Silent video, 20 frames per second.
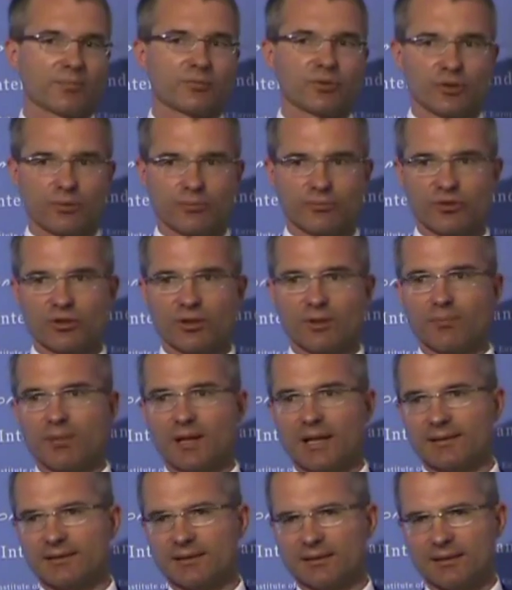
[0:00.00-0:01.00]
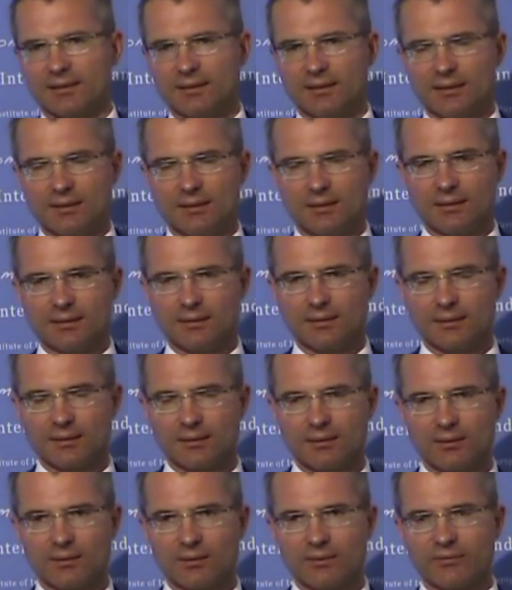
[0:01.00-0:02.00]
absorption capacity and,
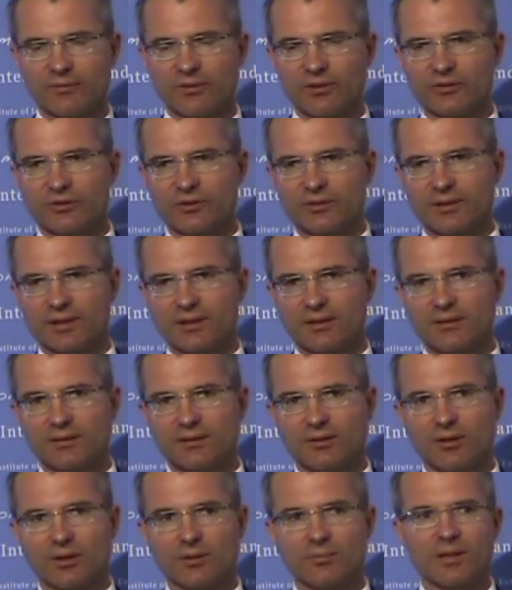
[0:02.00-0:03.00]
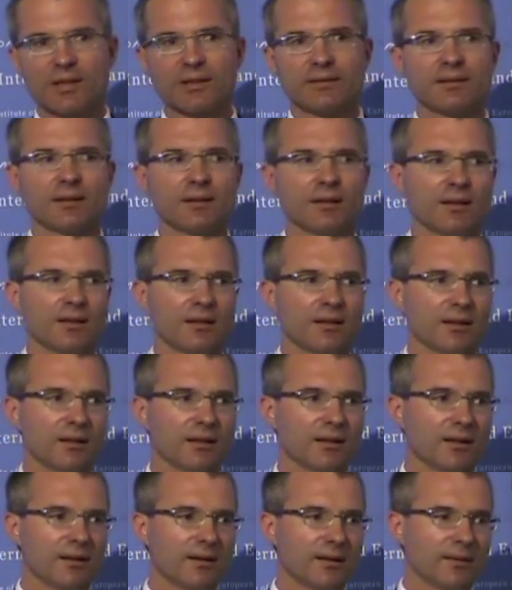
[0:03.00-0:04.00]
and all the features that this economy has,
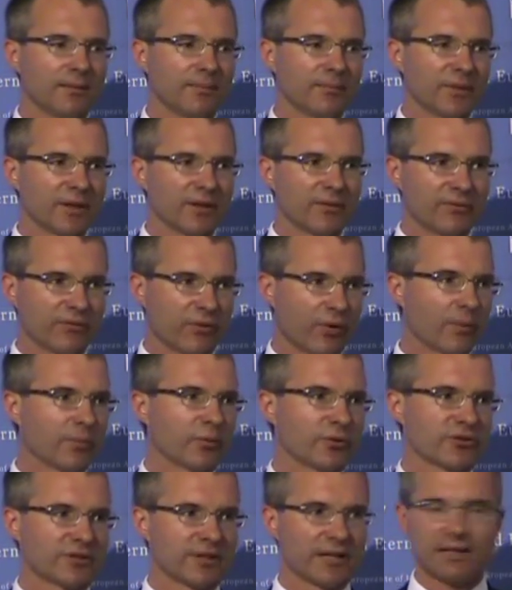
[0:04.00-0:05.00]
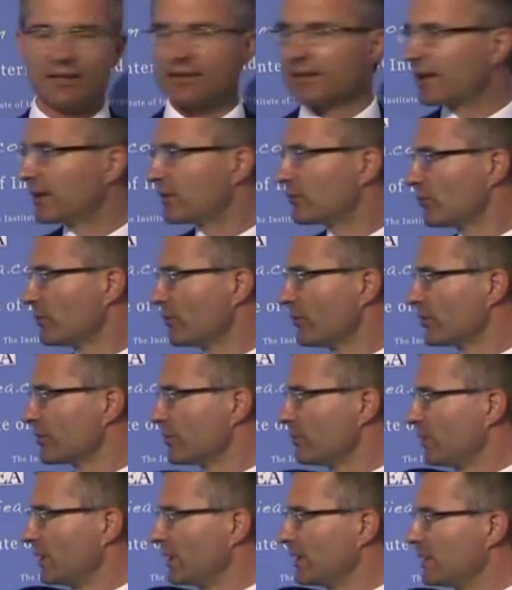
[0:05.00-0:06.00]
um, a four percent debt
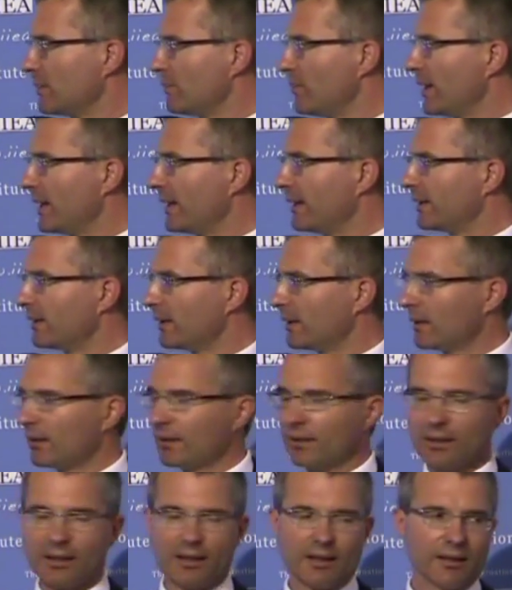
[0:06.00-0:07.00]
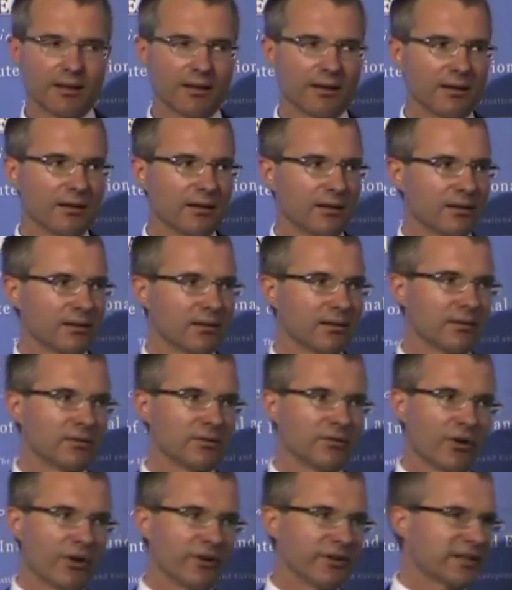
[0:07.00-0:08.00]
reversibility band, and uh,
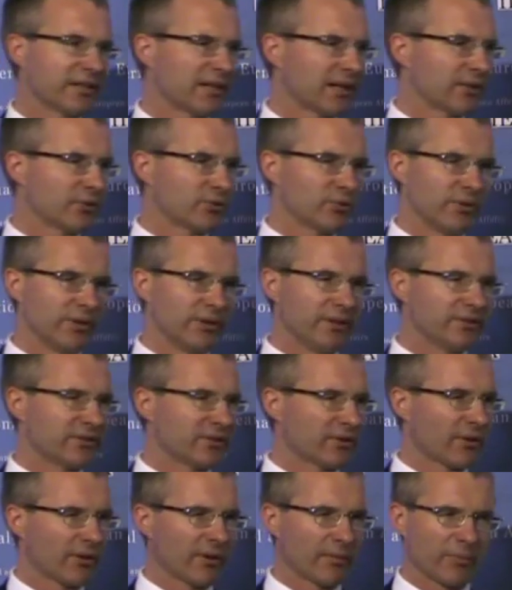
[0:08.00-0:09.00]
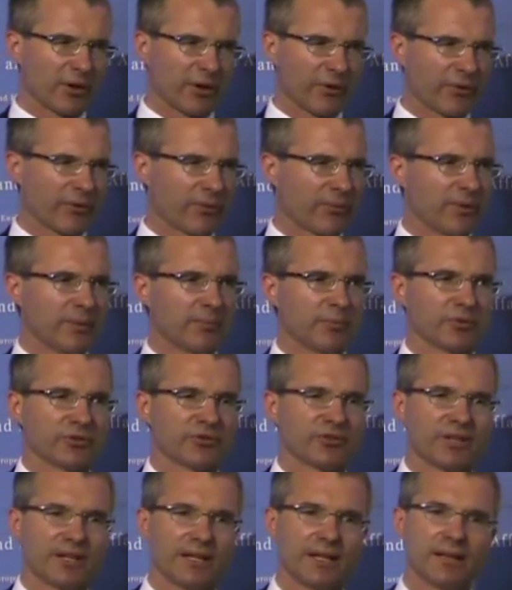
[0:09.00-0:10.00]
Nordic countries about three
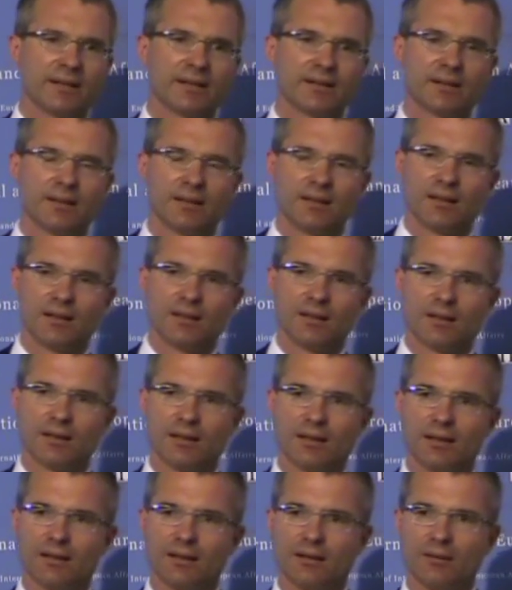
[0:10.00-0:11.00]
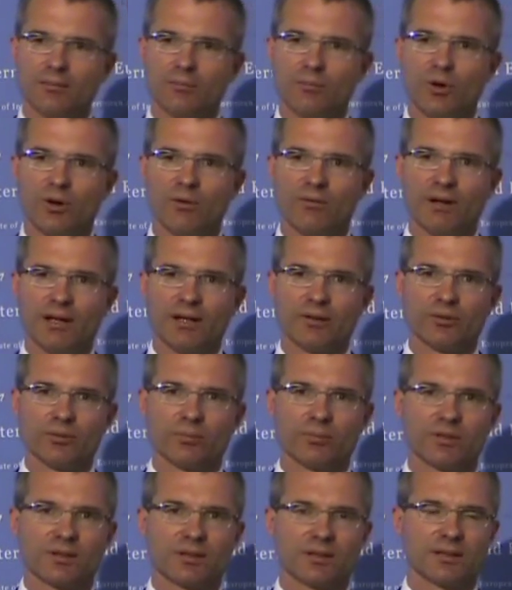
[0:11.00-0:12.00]
percent. And uh, more
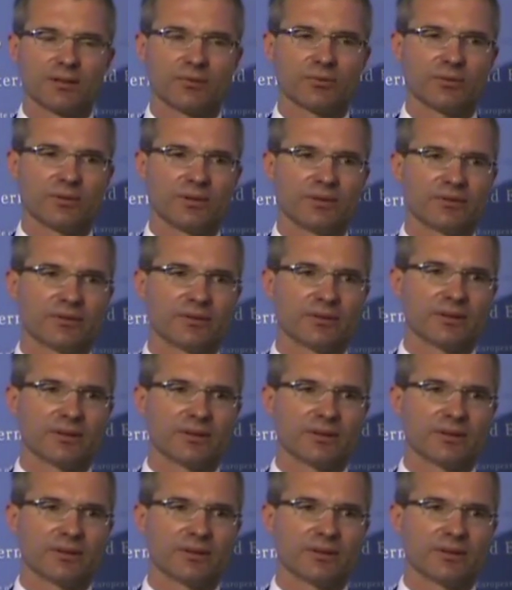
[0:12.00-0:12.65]
vulnerable countries,